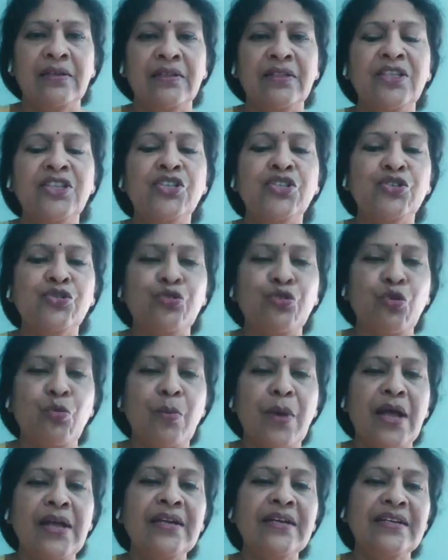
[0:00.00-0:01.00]
This
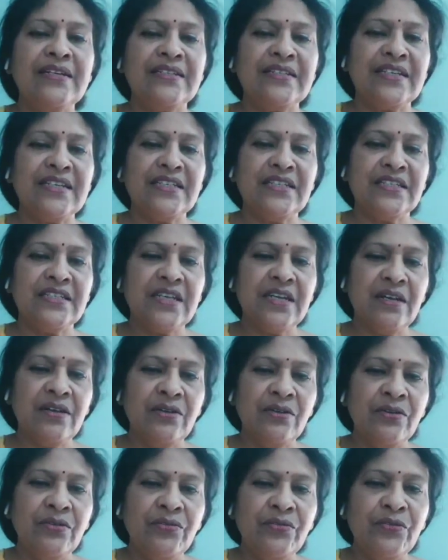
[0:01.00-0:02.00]
stroma contains a
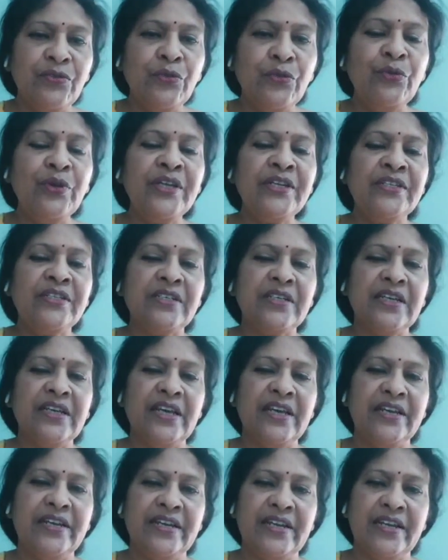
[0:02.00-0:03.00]
fluid
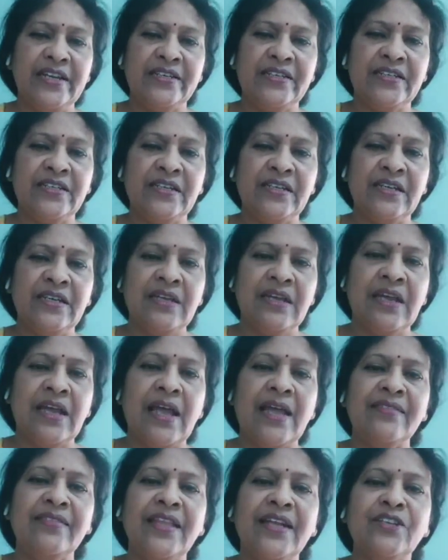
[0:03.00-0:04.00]
in it,
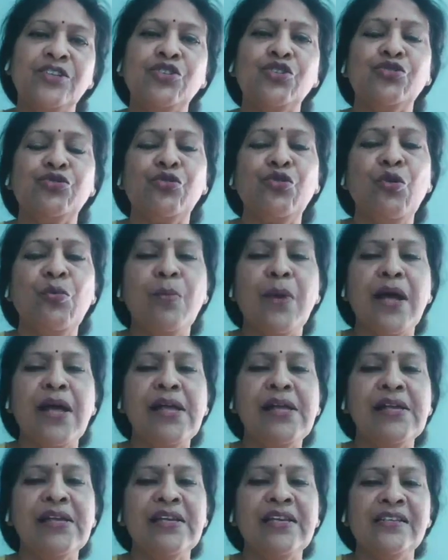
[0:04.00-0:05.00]
and that
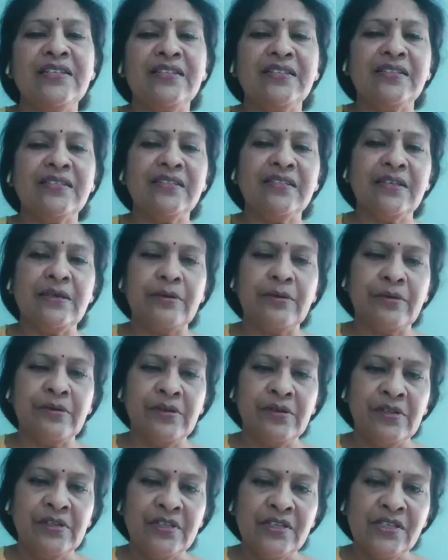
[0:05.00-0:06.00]
stroma is
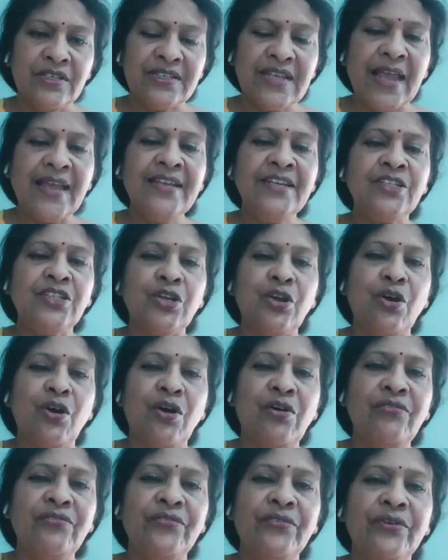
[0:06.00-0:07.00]
the site
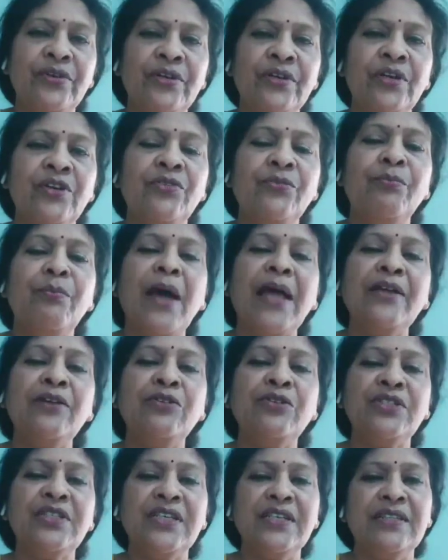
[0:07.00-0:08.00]
of
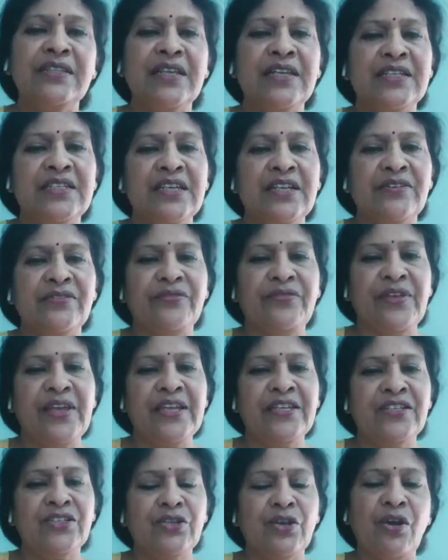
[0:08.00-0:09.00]
biosynthetic
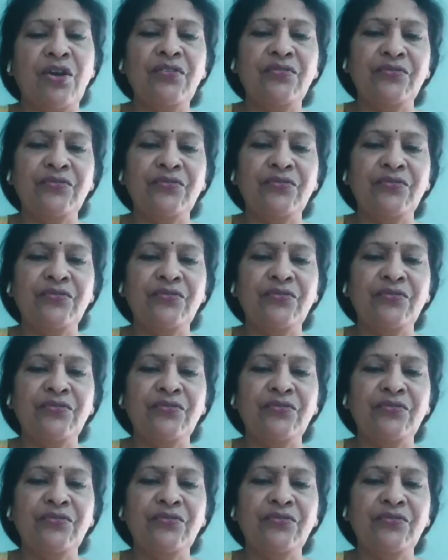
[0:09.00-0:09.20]
phase of